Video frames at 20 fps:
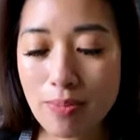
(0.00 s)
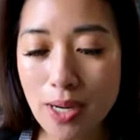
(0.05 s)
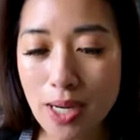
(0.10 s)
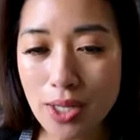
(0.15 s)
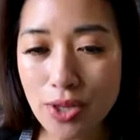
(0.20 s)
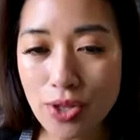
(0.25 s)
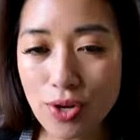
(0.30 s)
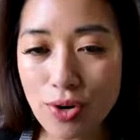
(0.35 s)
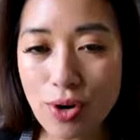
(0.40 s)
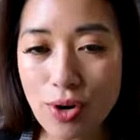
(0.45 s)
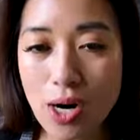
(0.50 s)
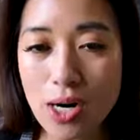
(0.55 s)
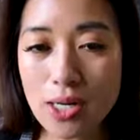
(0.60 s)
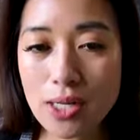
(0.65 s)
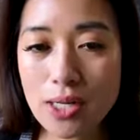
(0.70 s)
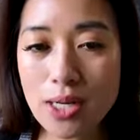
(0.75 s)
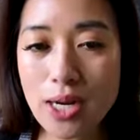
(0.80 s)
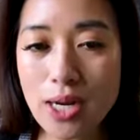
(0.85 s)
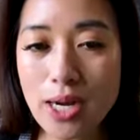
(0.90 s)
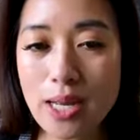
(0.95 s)
But there
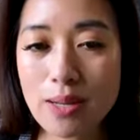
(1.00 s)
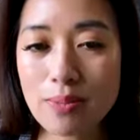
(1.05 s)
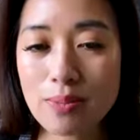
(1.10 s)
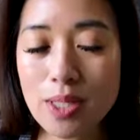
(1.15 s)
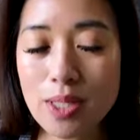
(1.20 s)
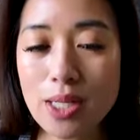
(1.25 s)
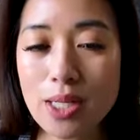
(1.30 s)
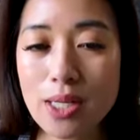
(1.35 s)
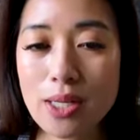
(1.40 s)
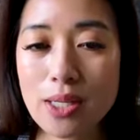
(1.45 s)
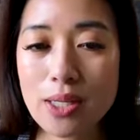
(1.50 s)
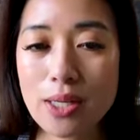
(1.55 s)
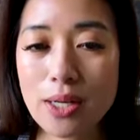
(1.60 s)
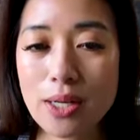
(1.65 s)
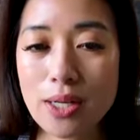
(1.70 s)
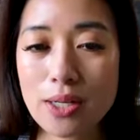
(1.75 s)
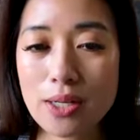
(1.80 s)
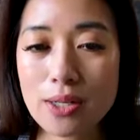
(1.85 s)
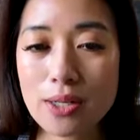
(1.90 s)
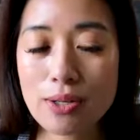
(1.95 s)
are times
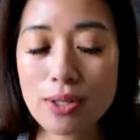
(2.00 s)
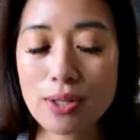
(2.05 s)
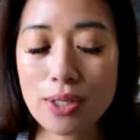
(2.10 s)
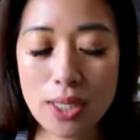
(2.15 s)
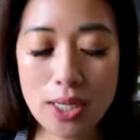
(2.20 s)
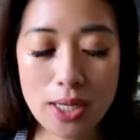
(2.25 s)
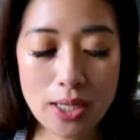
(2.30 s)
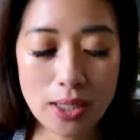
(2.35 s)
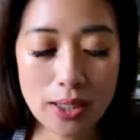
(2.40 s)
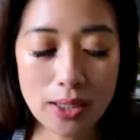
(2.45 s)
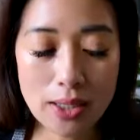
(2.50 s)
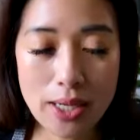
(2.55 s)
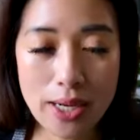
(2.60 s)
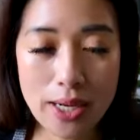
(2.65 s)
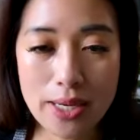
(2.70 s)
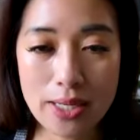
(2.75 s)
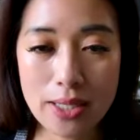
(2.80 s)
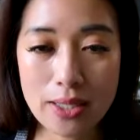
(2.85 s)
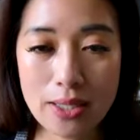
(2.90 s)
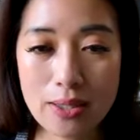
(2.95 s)
that I do see
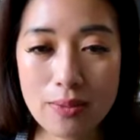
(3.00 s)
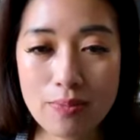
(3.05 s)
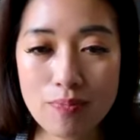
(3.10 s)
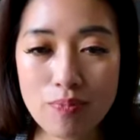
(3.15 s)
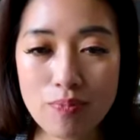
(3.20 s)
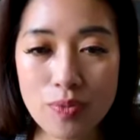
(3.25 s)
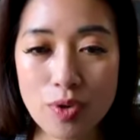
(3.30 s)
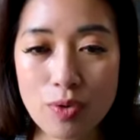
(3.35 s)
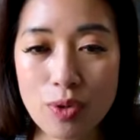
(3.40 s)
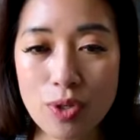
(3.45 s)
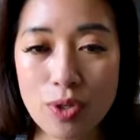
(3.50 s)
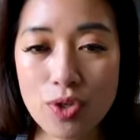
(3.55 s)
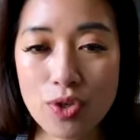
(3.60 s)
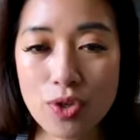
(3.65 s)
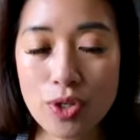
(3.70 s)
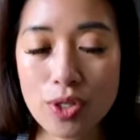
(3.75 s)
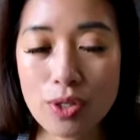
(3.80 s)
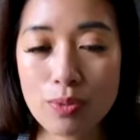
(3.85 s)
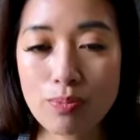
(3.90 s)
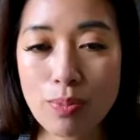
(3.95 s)
clients with
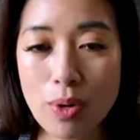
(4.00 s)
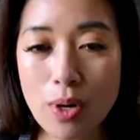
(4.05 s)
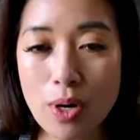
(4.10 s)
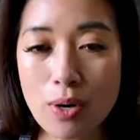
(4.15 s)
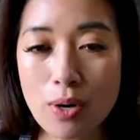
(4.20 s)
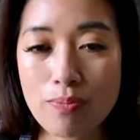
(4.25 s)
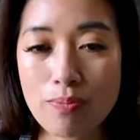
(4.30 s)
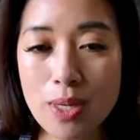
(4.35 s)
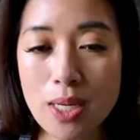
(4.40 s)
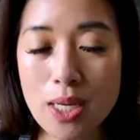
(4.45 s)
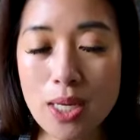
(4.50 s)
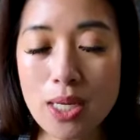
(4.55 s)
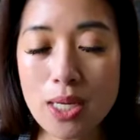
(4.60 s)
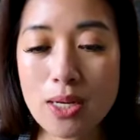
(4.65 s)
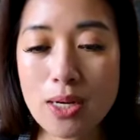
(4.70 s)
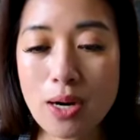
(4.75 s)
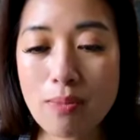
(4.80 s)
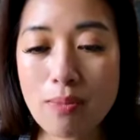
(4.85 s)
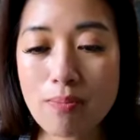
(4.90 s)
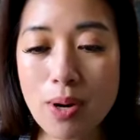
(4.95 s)
just Part B
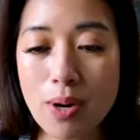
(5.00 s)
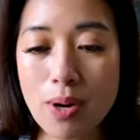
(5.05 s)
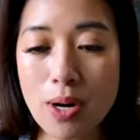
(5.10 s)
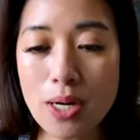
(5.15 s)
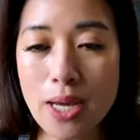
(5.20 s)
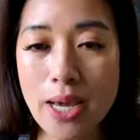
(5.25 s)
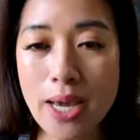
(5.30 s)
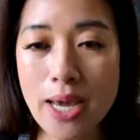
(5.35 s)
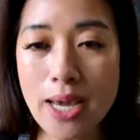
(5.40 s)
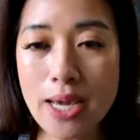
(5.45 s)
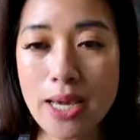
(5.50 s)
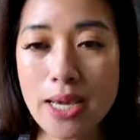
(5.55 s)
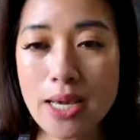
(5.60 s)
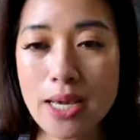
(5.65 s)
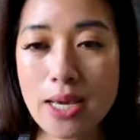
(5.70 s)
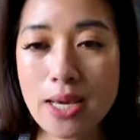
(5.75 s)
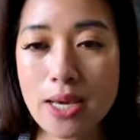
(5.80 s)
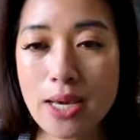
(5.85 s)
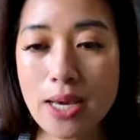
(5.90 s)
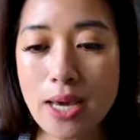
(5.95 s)
and not Part
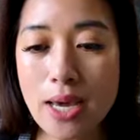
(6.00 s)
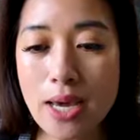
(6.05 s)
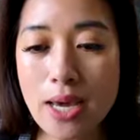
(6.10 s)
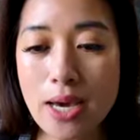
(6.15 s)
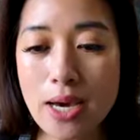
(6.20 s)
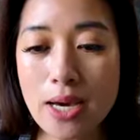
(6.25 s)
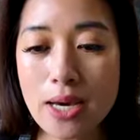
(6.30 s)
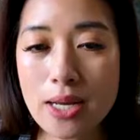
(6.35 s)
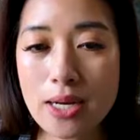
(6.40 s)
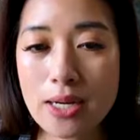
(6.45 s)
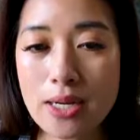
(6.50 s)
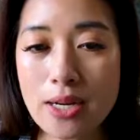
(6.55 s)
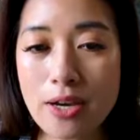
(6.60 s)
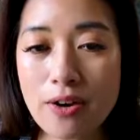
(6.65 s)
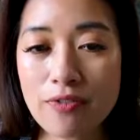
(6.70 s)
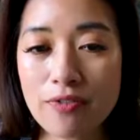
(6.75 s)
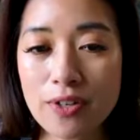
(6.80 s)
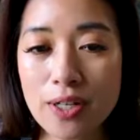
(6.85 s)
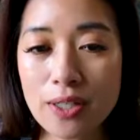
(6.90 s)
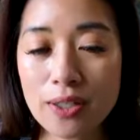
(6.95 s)
A. And
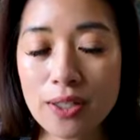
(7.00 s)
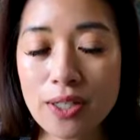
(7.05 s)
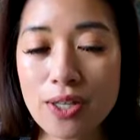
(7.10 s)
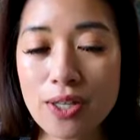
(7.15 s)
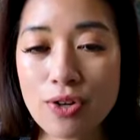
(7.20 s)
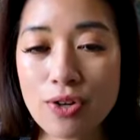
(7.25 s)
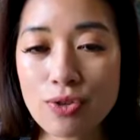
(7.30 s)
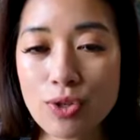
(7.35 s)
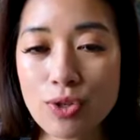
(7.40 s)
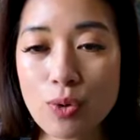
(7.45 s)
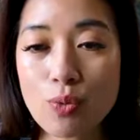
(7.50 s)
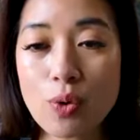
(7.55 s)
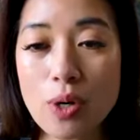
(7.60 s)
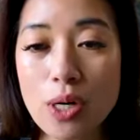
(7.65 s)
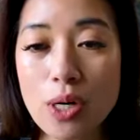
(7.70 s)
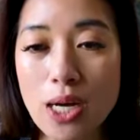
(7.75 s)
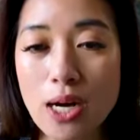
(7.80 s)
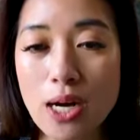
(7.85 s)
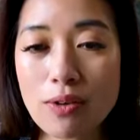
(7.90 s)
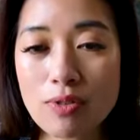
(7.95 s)
definitely those are
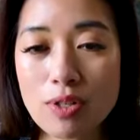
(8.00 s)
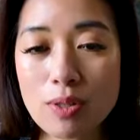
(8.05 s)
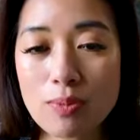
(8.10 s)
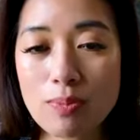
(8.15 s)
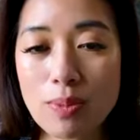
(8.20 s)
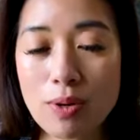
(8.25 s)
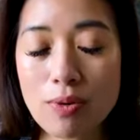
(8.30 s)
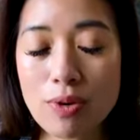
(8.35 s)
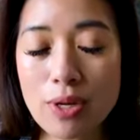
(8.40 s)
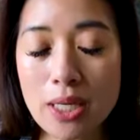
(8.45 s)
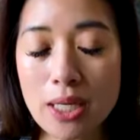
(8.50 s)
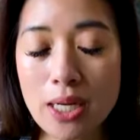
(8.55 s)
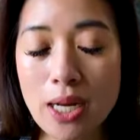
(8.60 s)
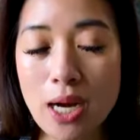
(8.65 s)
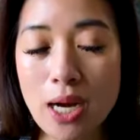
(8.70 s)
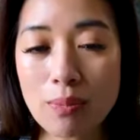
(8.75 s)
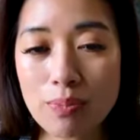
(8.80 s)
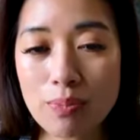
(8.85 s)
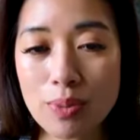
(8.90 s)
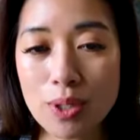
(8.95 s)
one-offs, but we could
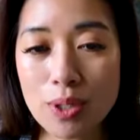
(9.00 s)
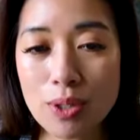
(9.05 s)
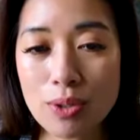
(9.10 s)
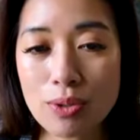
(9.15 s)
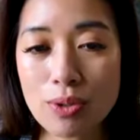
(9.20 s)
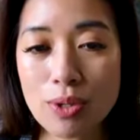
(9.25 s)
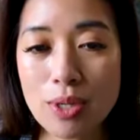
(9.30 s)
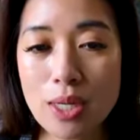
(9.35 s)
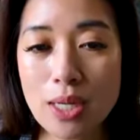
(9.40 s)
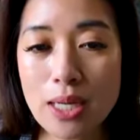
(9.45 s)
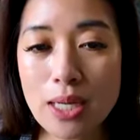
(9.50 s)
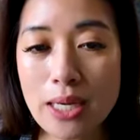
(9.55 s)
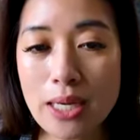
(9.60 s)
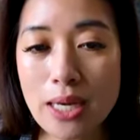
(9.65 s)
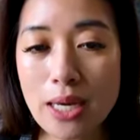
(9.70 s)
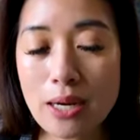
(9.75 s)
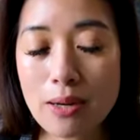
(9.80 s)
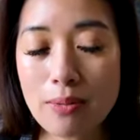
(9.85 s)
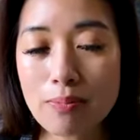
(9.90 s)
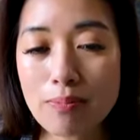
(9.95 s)
help you
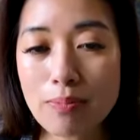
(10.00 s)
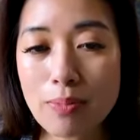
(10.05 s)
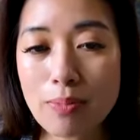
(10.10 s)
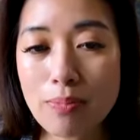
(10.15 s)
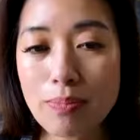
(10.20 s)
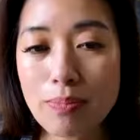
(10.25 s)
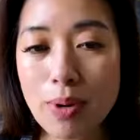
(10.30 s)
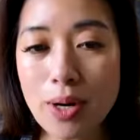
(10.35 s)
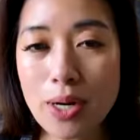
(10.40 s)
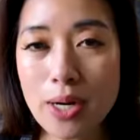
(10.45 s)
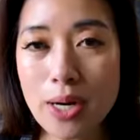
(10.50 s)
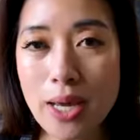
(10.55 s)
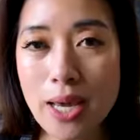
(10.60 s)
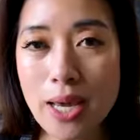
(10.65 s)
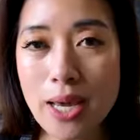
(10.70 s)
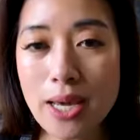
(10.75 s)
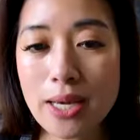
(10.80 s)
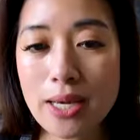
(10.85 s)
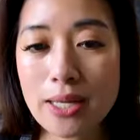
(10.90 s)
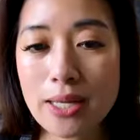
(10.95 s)
get Part
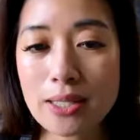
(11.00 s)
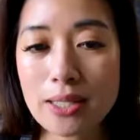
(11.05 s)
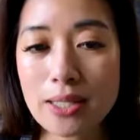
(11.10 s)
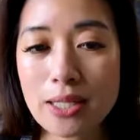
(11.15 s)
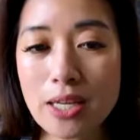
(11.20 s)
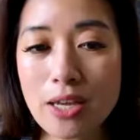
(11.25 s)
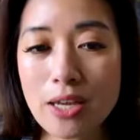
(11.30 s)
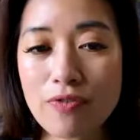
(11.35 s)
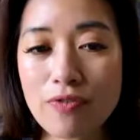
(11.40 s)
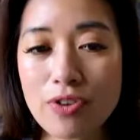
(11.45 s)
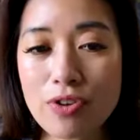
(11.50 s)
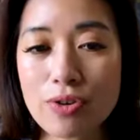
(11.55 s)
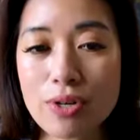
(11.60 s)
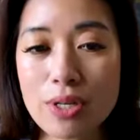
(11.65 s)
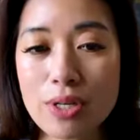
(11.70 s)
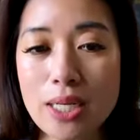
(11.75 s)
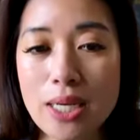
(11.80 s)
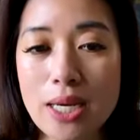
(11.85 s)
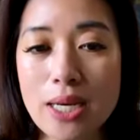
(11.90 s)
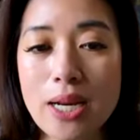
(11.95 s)
A and see if you
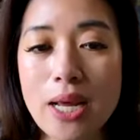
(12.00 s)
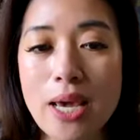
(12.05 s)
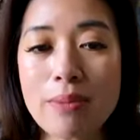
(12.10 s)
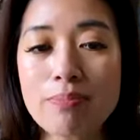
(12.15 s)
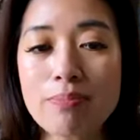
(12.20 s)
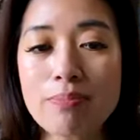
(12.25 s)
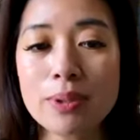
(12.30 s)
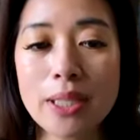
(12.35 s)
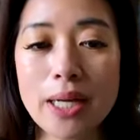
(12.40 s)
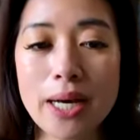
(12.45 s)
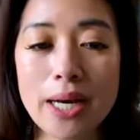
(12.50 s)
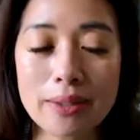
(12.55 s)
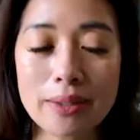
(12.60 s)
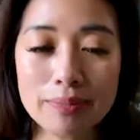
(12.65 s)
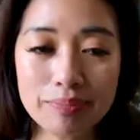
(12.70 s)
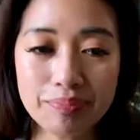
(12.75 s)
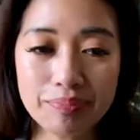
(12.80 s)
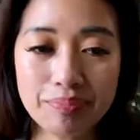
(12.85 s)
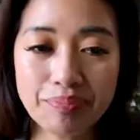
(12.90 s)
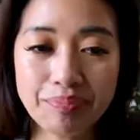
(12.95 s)
could get a plan.